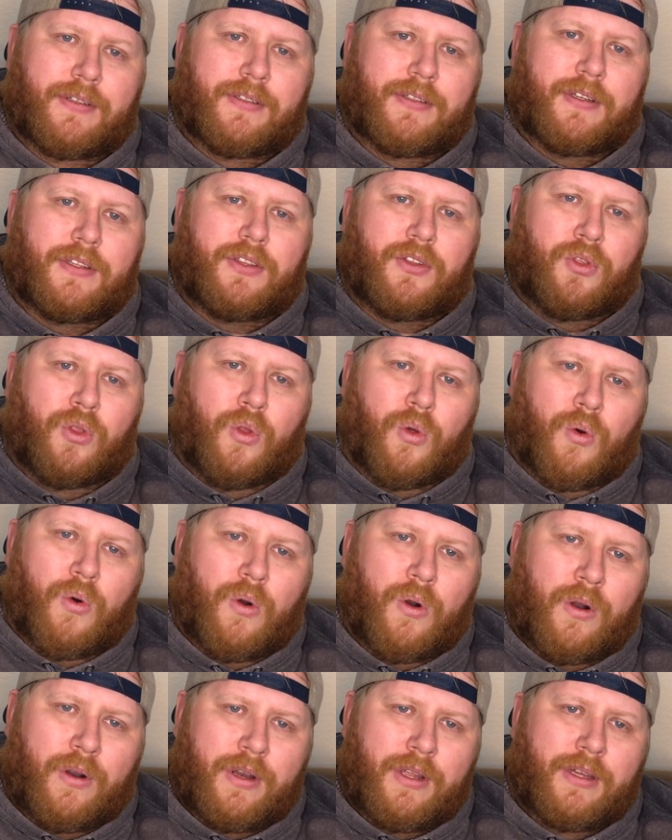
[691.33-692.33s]
that the
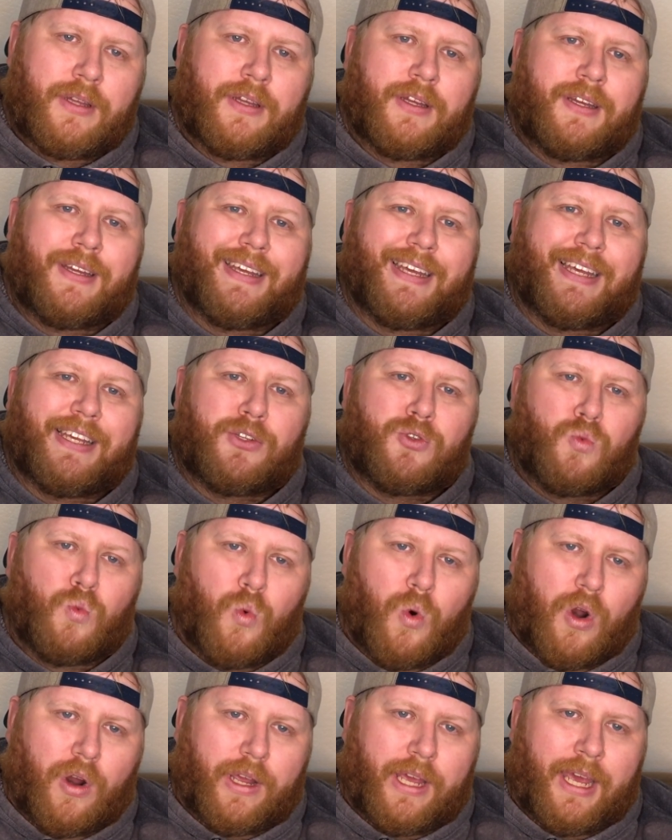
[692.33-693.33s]
Lord is
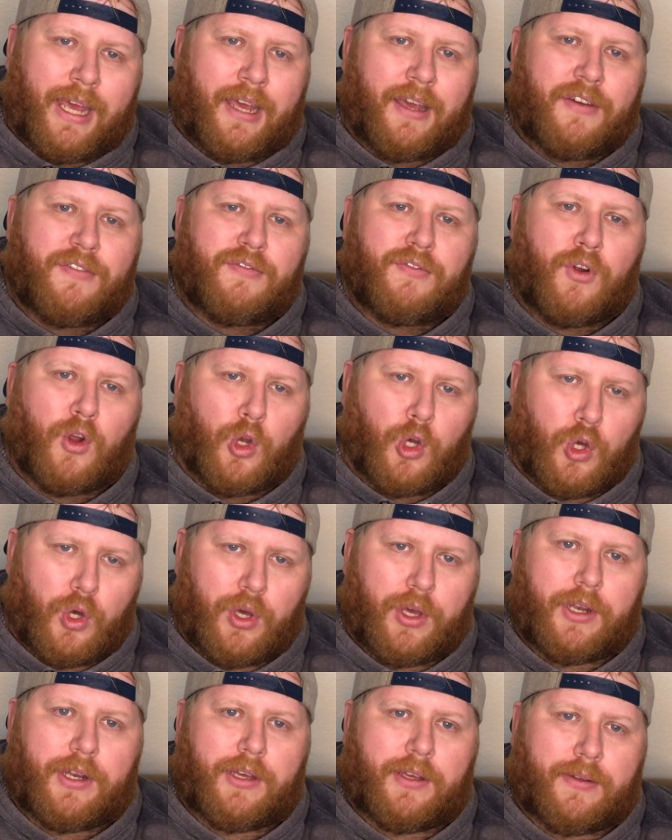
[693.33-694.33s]
working for
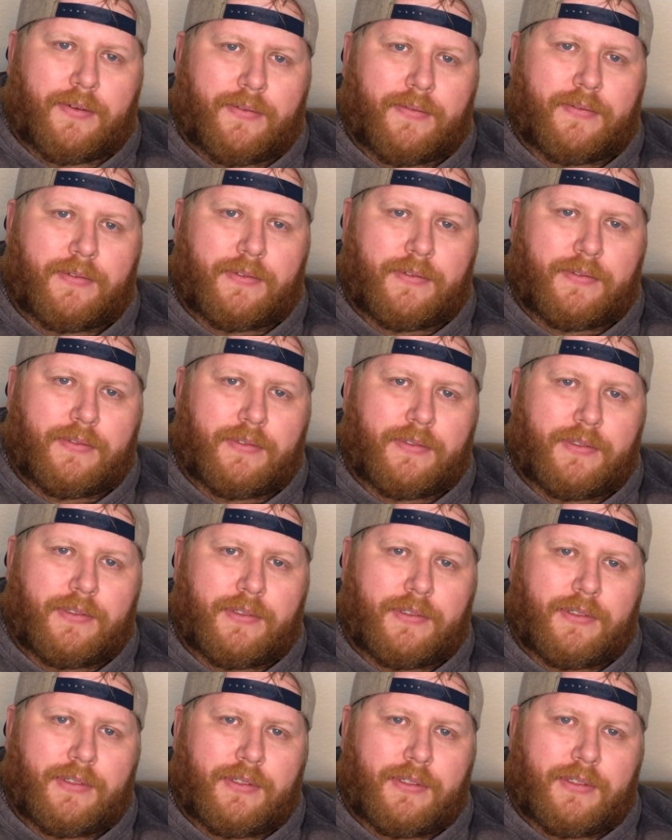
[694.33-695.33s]

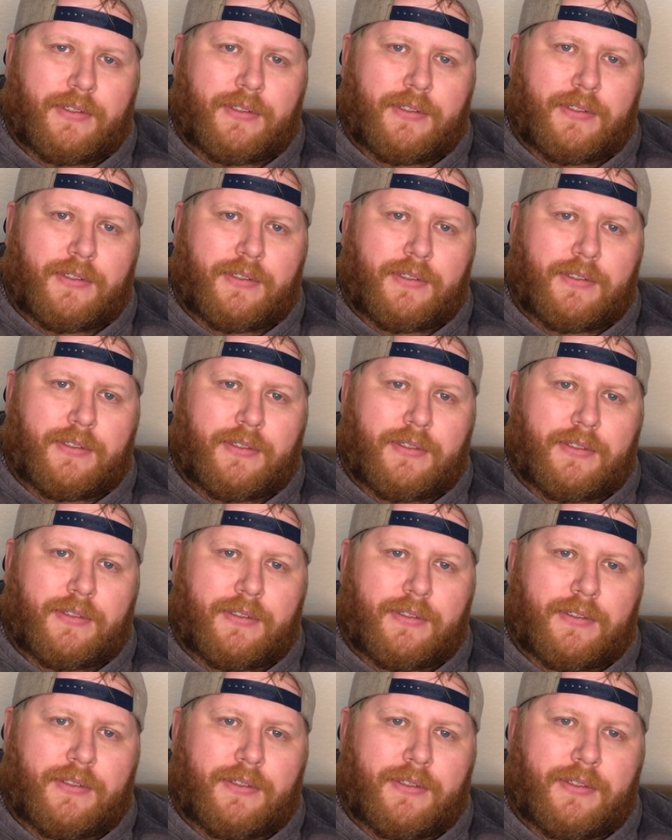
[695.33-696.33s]
good.
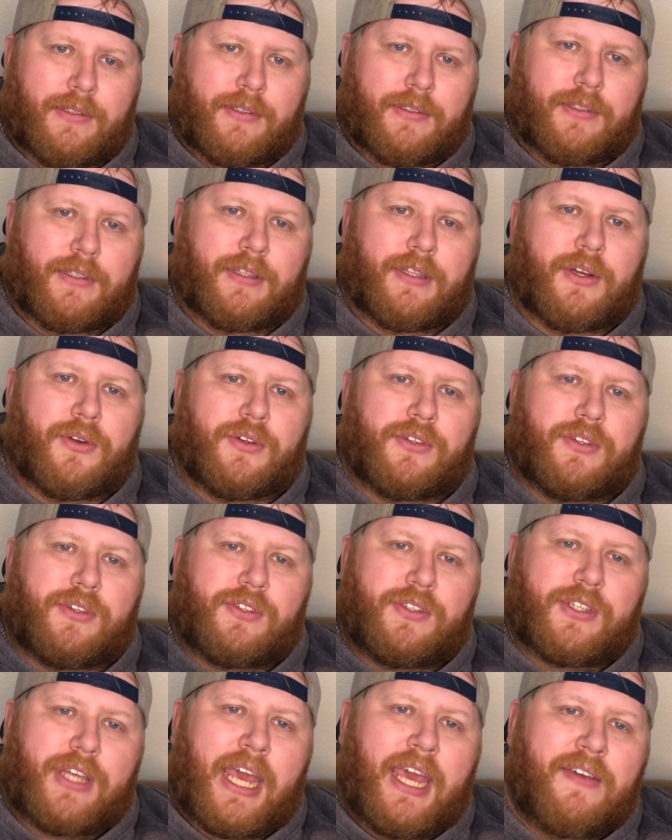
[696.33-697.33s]
But there is a
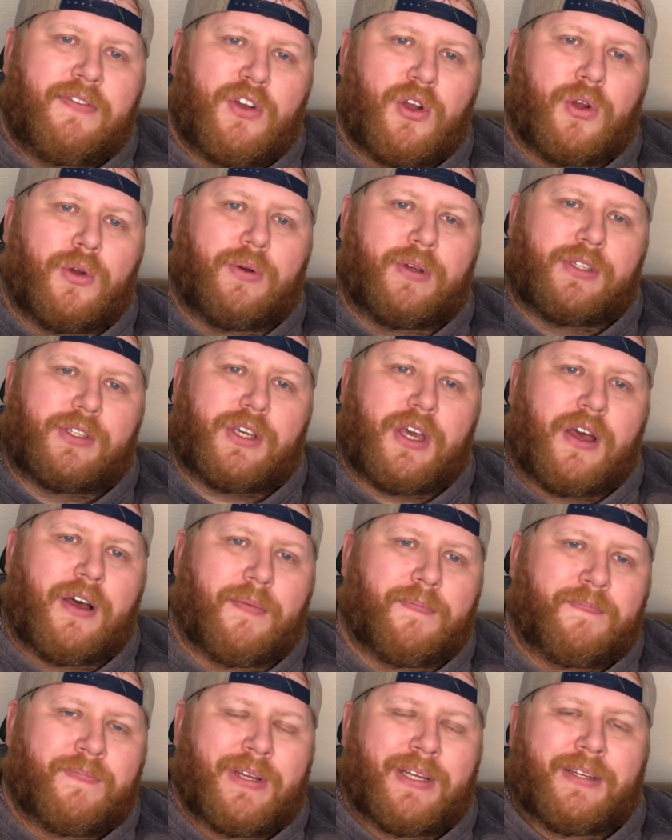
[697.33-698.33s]
Savior who has
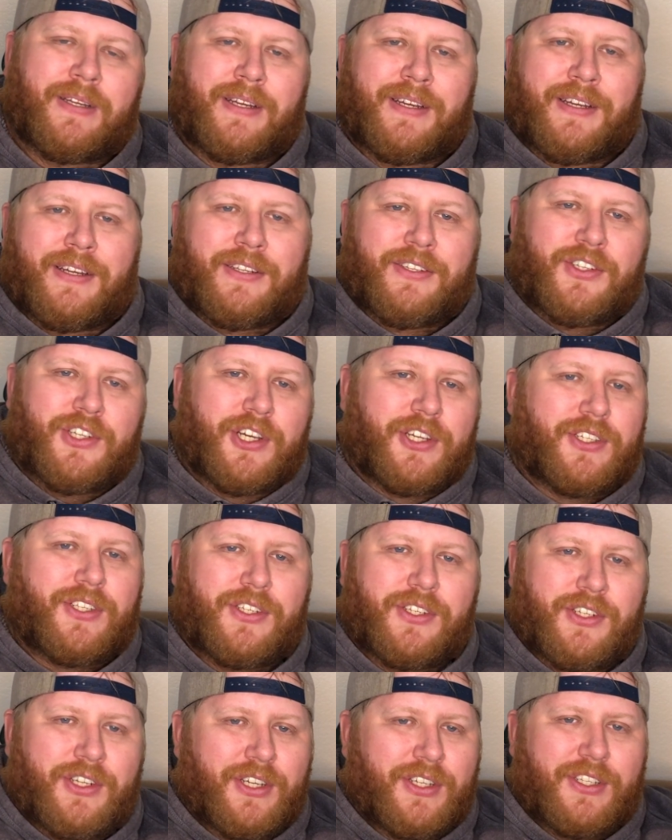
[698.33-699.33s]
come.
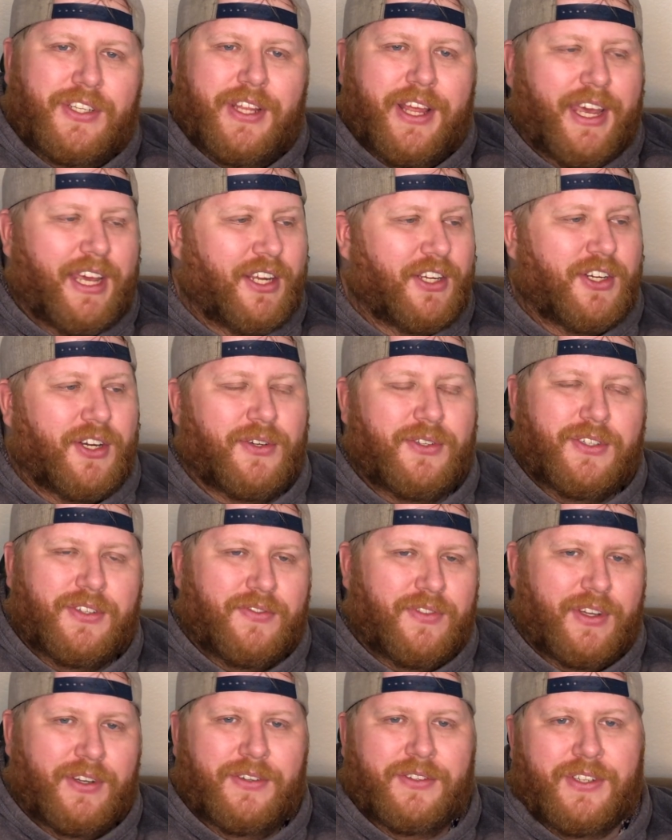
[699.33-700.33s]
Just like
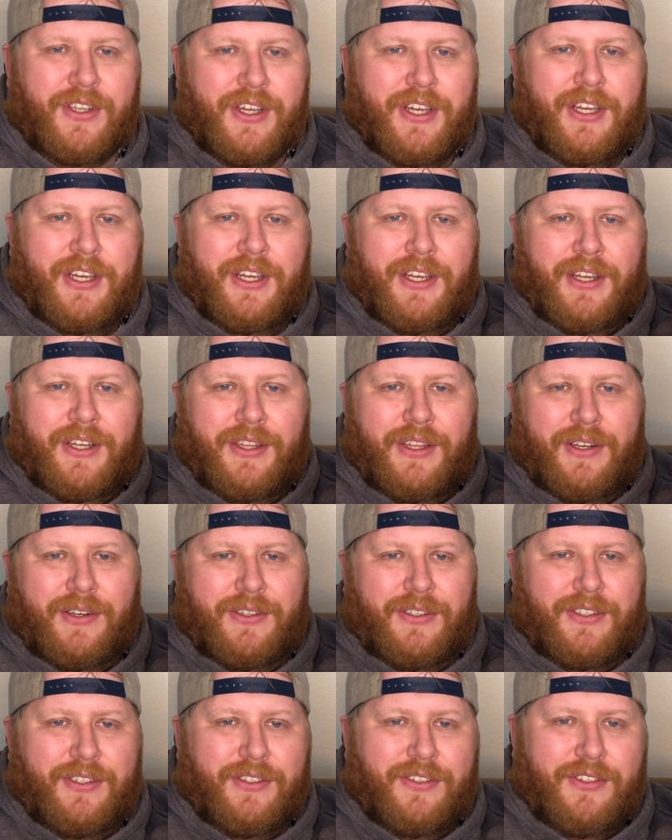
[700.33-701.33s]
Joseph, there's
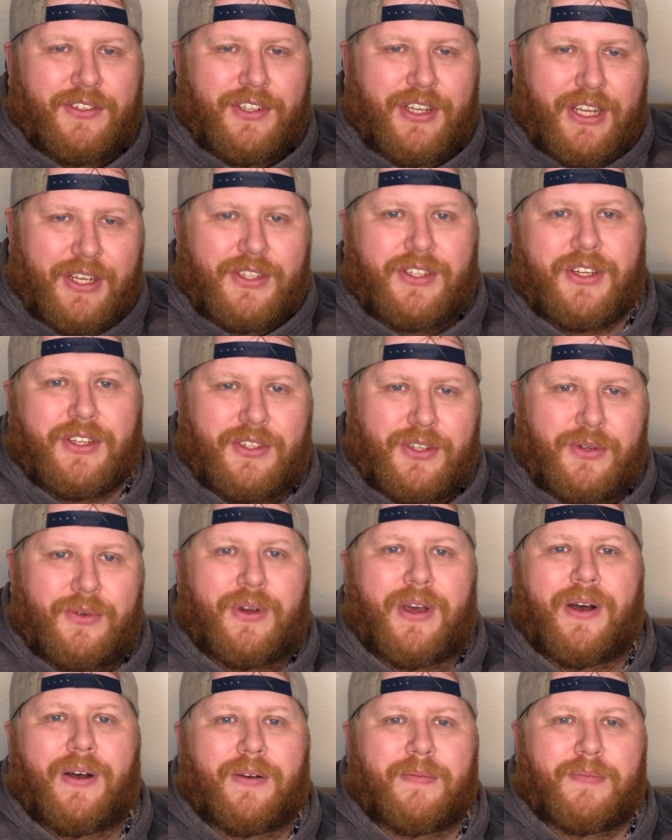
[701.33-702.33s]
Jesus who
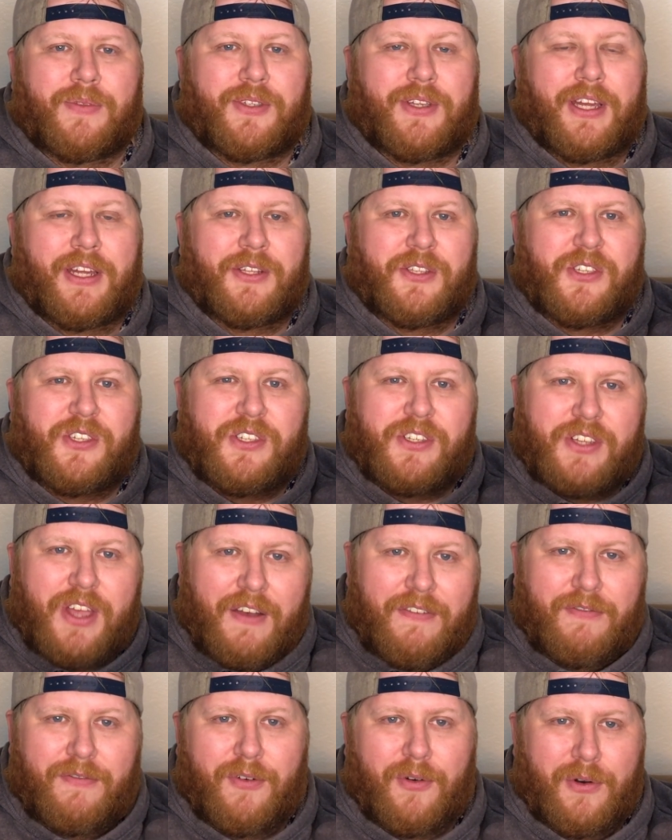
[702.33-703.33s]
comes and
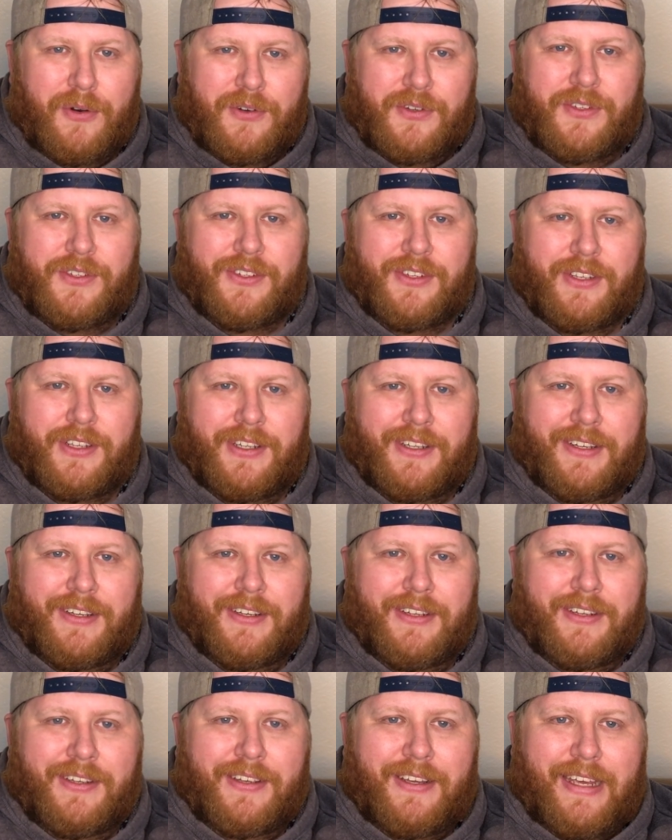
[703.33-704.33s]
suffers
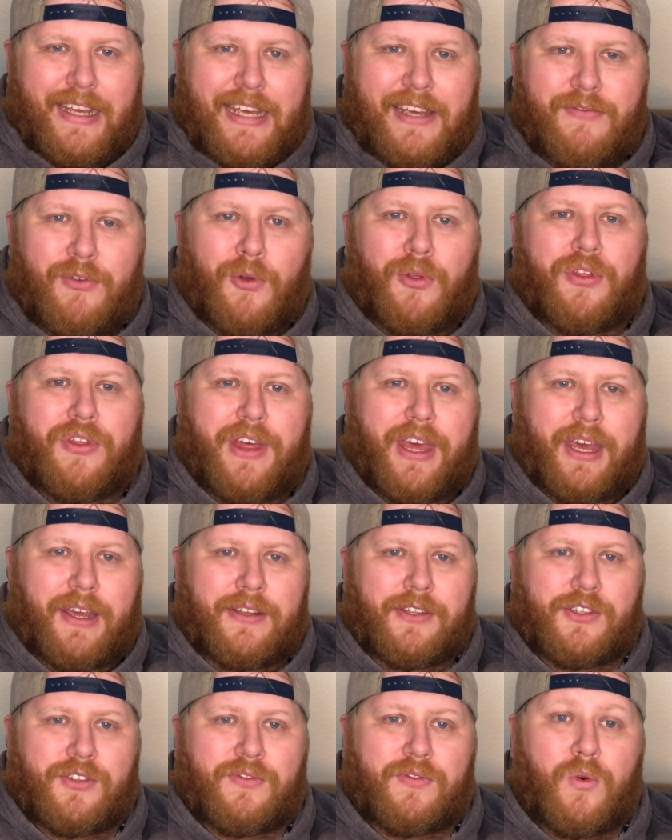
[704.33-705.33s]
evil
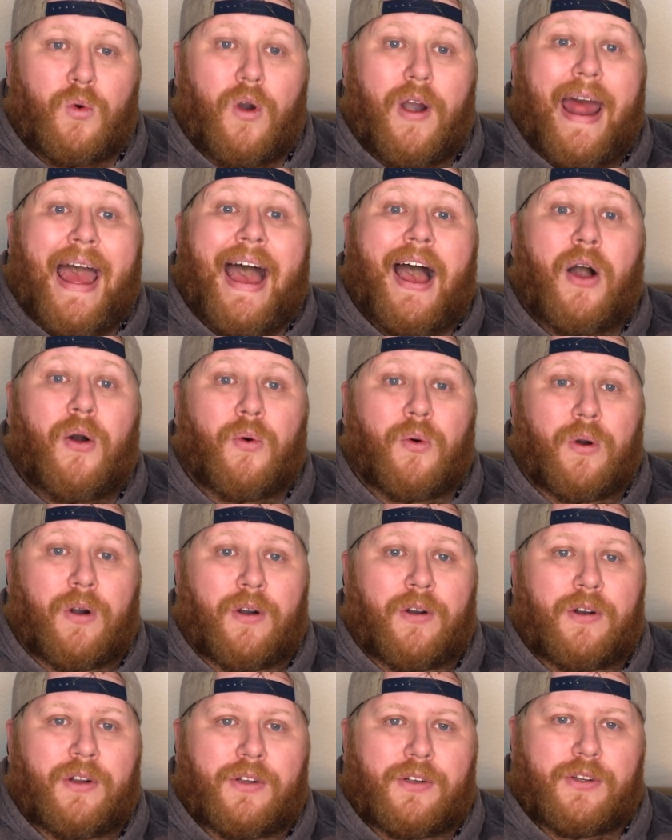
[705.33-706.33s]
things for
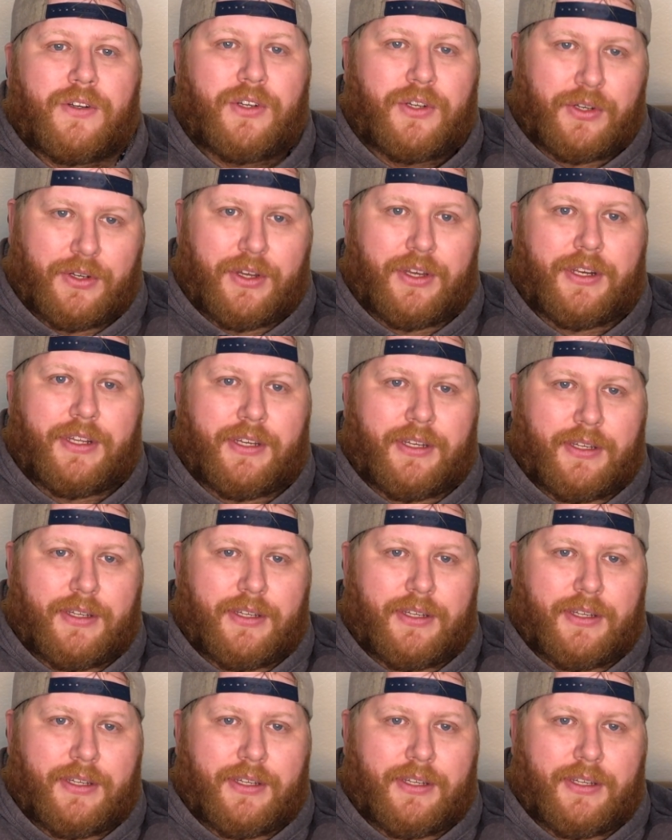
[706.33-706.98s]
our good.